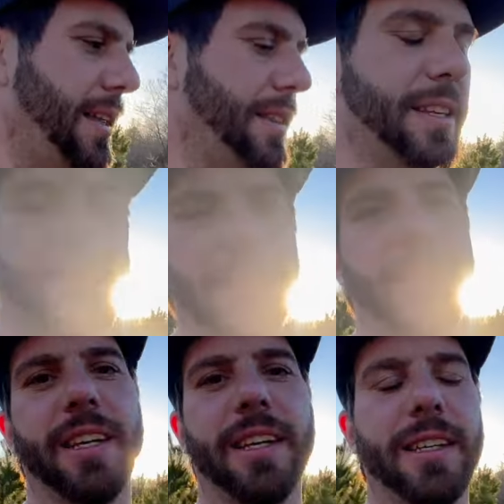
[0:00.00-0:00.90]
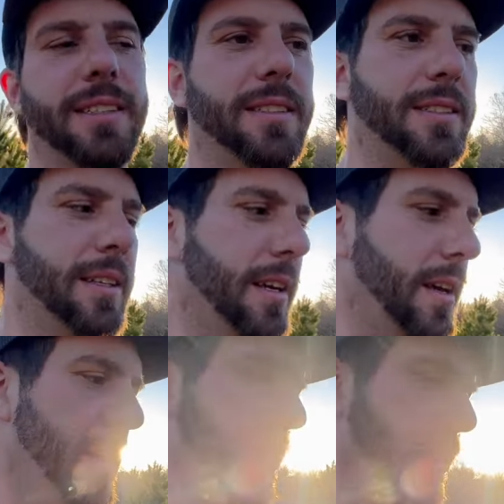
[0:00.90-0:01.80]
this thing is
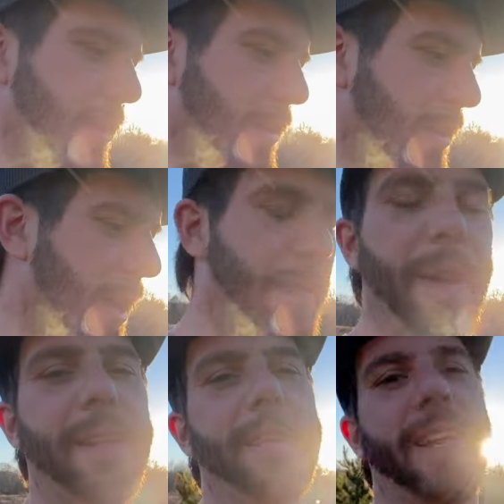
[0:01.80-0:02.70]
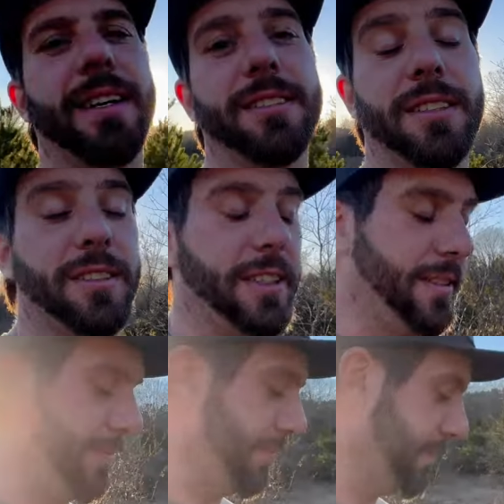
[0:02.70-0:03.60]
a pain in the ass to
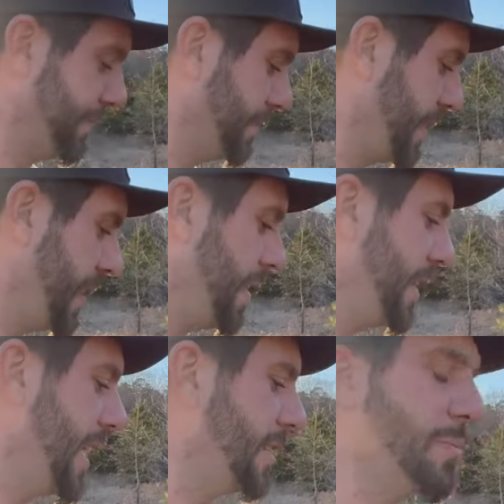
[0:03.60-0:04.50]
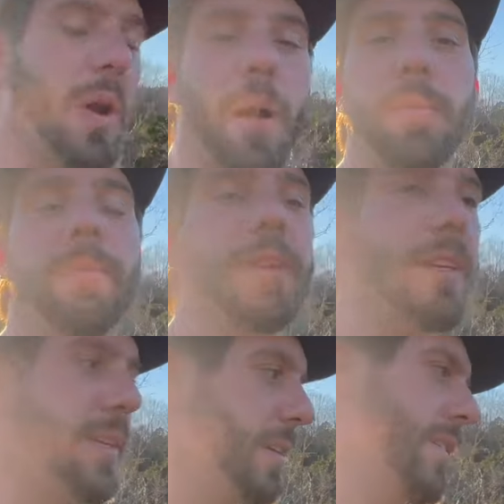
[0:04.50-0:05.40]
clean. That is
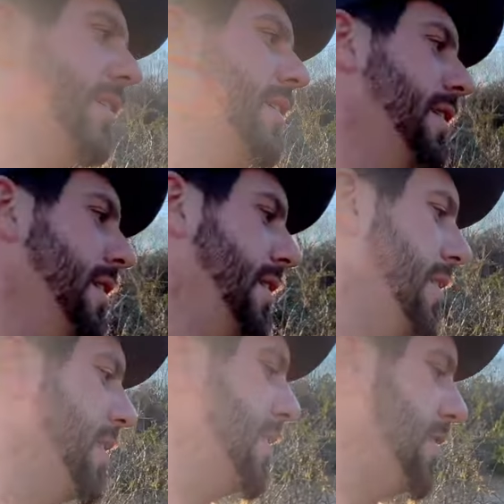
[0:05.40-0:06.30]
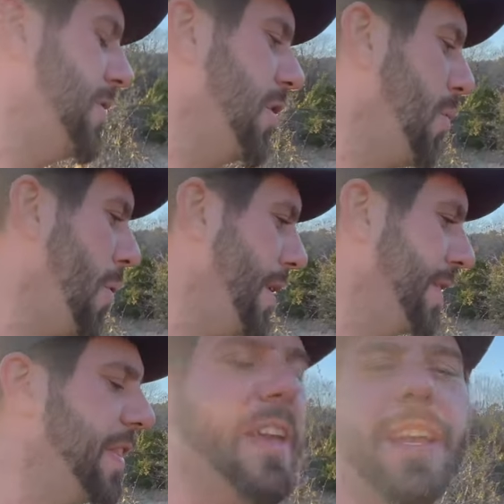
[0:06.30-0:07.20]
probably the one
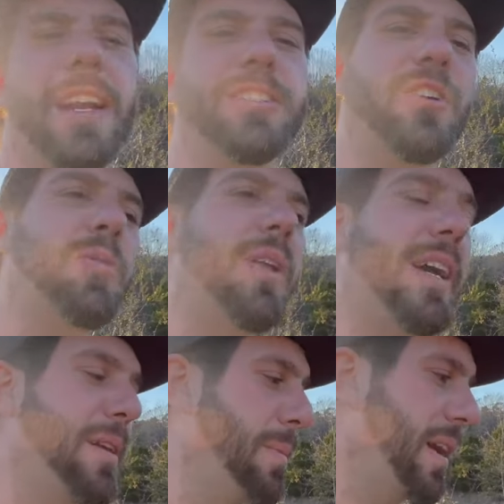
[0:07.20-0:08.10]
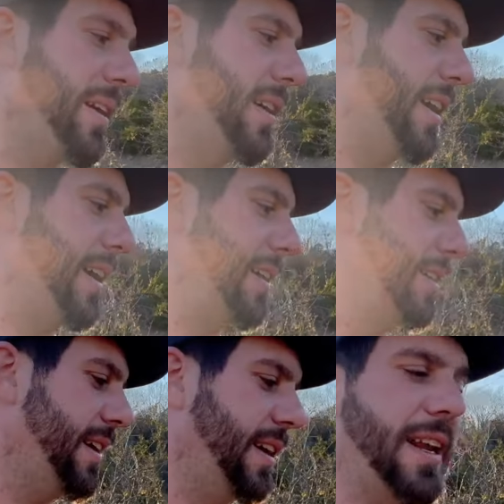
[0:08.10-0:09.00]
thing I don't like about it,
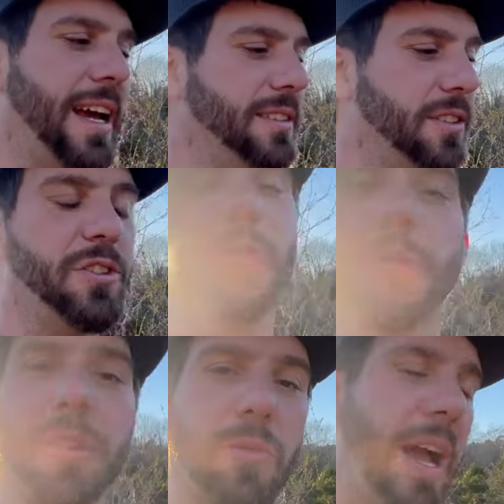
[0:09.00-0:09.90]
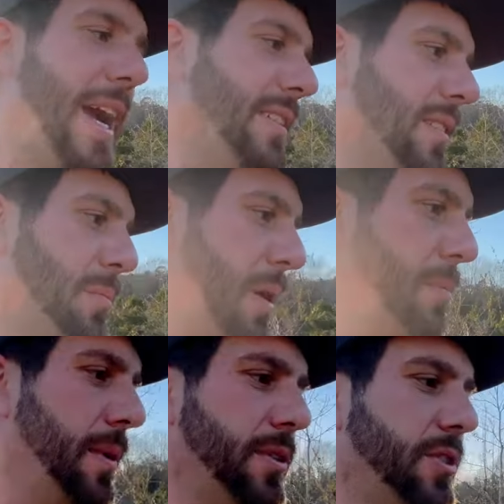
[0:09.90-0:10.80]
and it has to do with the racks and the
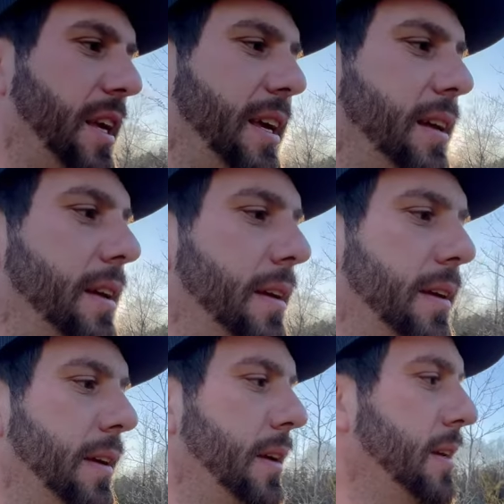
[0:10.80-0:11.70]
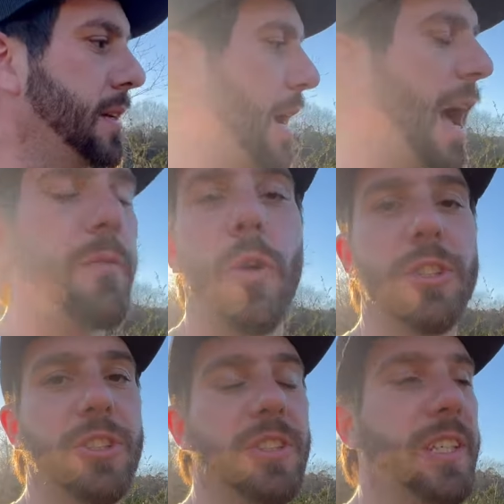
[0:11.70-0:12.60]
bumpers. And I've
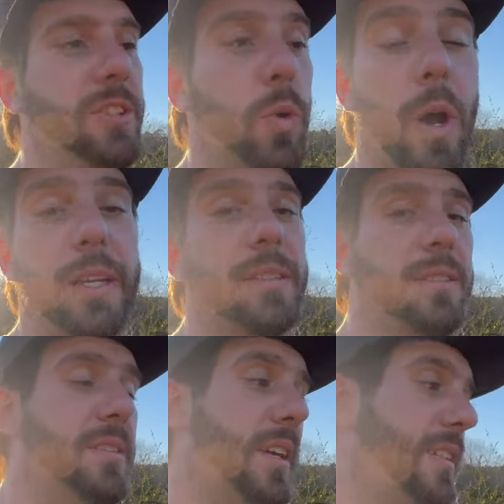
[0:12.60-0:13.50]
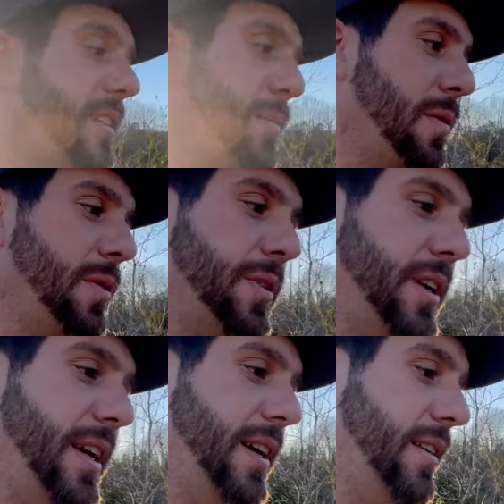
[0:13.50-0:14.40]
washed this thing twice since the last time I rode
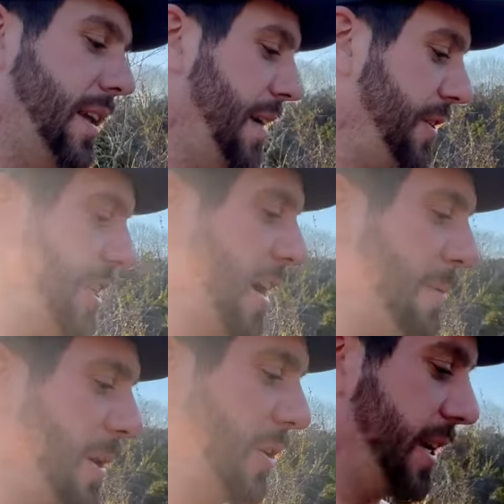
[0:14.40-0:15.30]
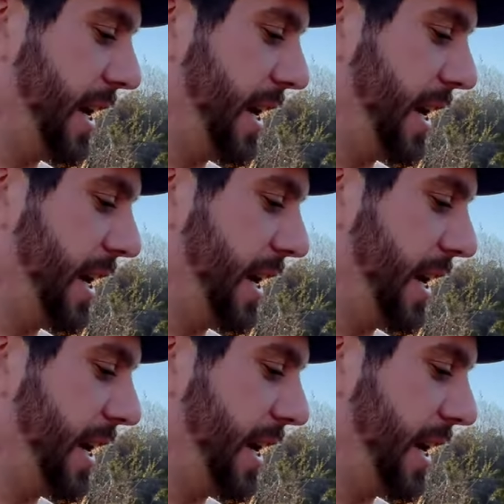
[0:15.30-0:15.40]
it, and every time I look